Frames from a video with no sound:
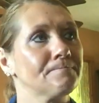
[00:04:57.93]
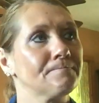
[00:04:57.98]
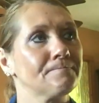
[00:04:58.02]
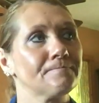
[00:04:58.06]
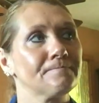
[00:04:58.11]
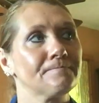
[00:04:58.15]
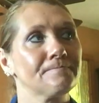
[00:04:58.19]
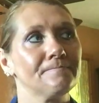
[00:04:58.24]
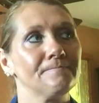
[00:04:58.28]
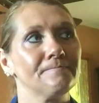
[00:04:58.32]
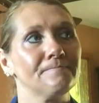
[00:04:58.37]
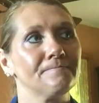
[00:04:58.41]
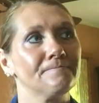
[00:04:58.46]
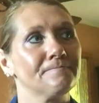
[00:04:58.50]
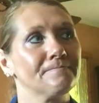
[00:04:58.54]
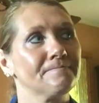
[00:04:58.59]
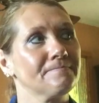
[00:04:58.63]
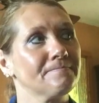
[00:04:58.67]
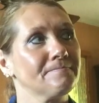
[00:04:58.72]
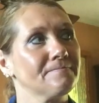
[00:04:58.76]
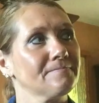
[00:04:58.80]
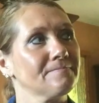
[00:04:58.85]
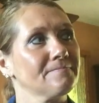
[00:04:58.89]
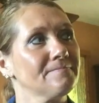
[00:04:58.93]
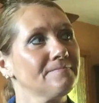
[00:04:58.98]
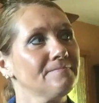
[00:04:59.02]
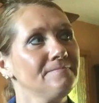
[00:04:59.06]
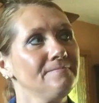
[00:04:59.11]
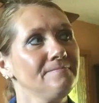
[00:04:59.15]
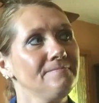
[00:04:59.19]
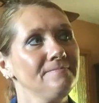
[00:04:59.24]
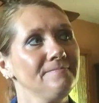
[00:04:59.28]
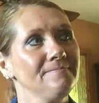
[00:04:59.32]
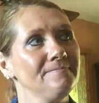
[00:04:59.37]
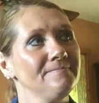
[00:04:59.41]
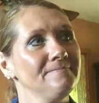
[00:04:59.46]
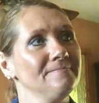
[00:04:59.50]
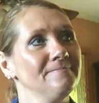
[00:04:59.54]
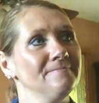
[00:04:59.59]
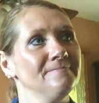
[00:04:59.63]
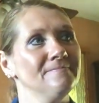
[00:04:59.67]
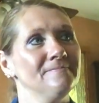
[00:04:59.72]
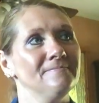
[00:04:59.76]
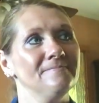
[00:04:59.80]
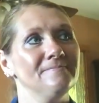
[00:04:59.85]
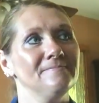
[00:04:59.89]

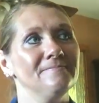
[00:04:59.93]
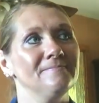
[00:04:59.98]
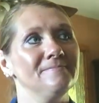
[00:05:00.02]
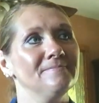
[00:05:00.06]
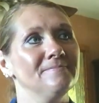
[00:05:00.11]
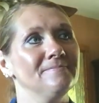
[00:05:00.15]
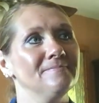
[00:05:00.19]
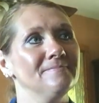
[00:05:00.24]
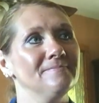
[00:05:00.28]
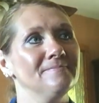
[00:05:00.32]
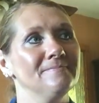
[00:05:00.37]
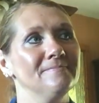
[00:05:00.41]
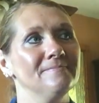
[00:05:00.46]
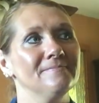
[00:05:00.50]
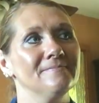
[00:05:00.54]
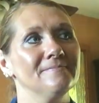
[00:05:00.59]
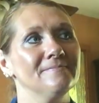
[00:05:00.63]
Nobody speaks.